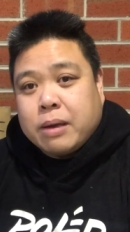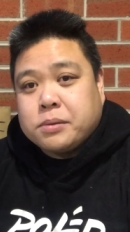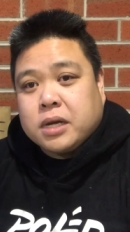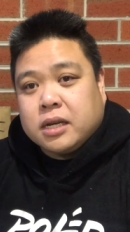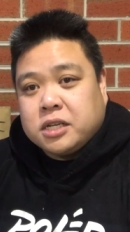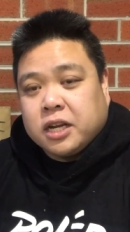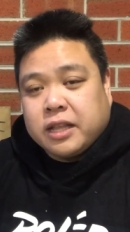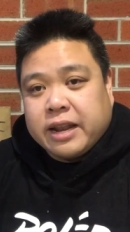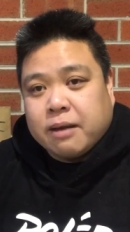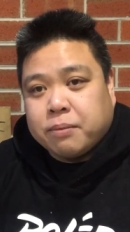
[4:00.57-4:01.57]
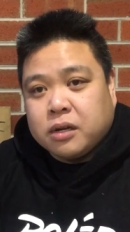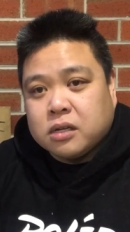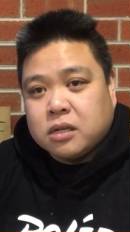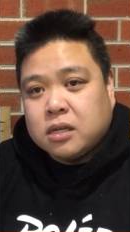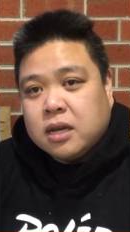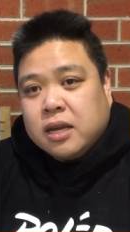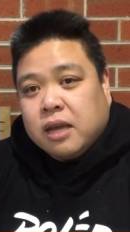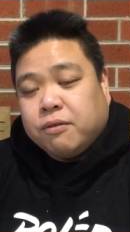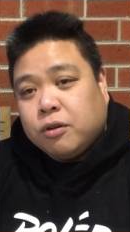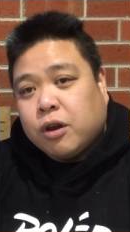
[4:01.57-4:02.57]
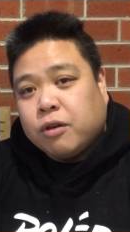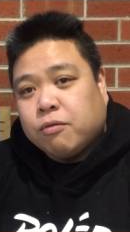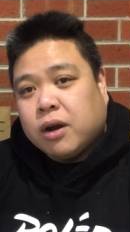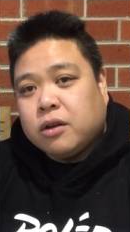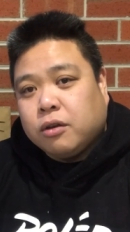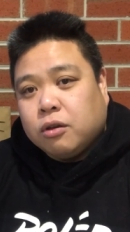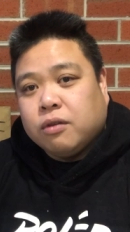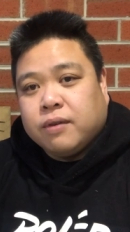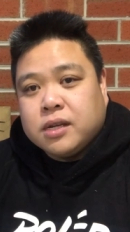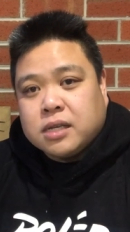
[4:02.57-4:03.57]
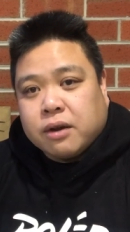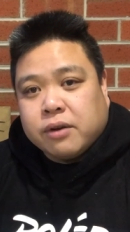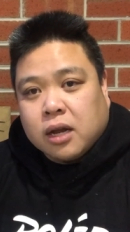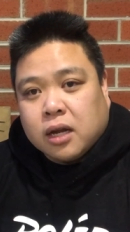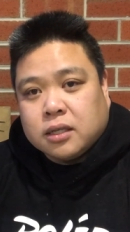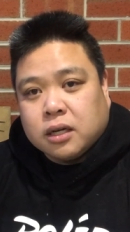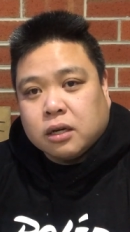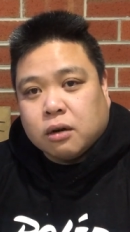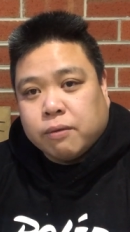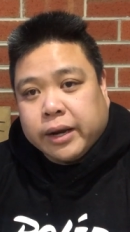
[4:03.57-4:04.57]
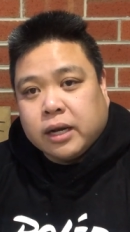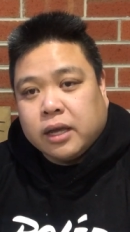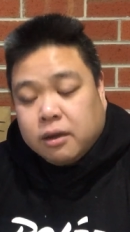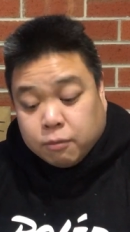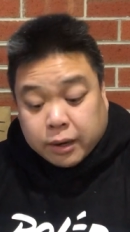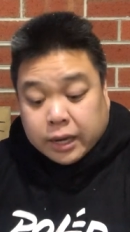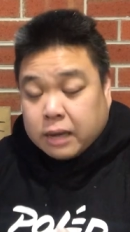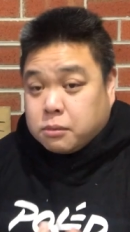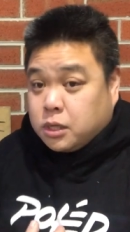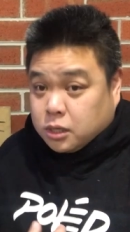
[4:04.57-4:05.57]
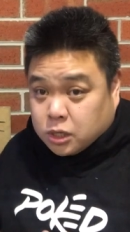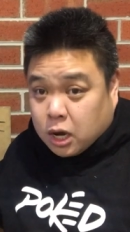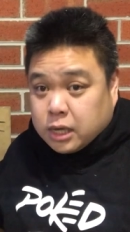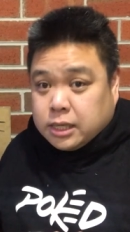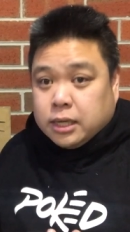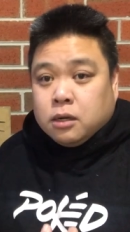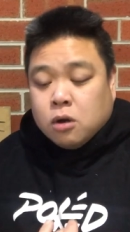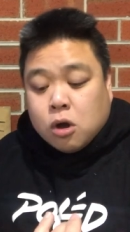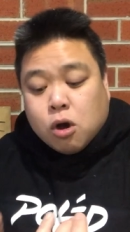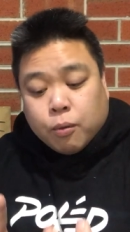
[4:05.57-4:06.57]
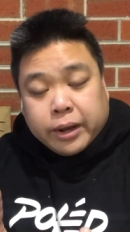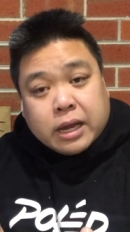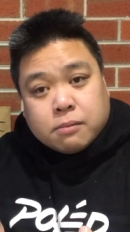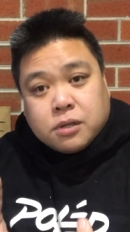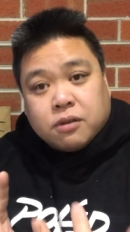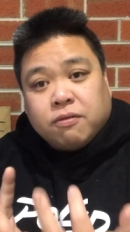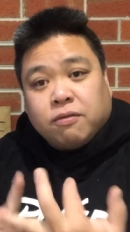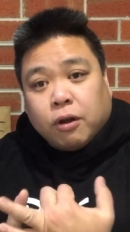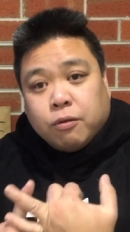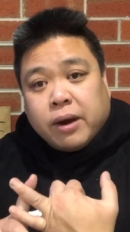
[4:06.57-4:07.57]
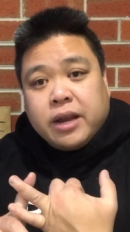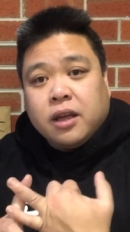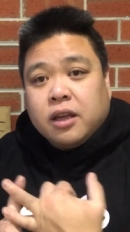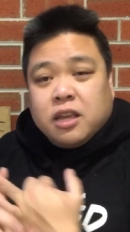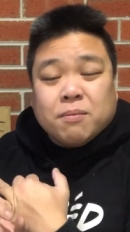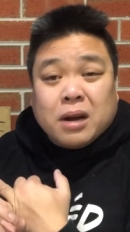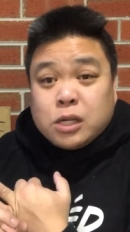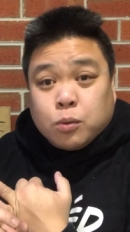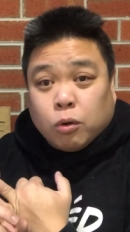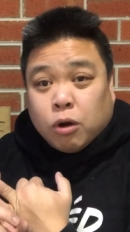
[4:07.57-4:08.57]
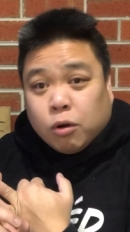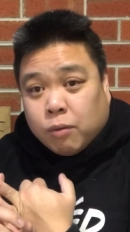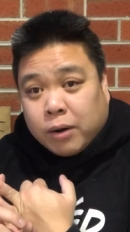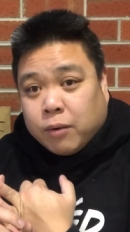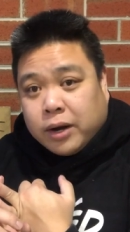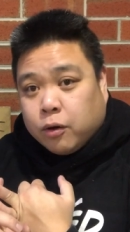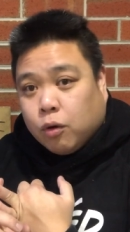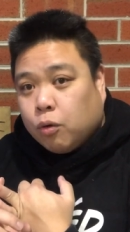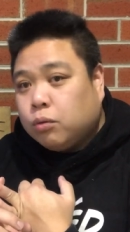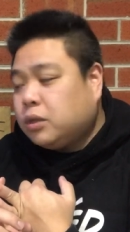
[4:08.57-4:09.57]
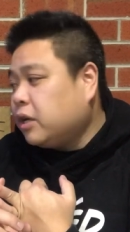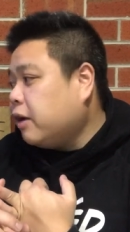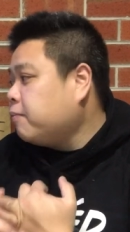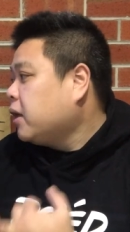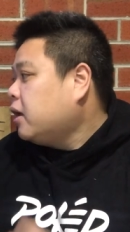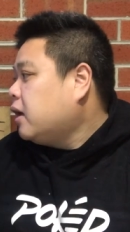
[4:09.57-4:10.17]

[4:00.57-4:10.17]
website and check that out, because if you don't run your UV sterilizer correctly when it comes to sizing or when it comes to flow rate, you might as well not run one at all. So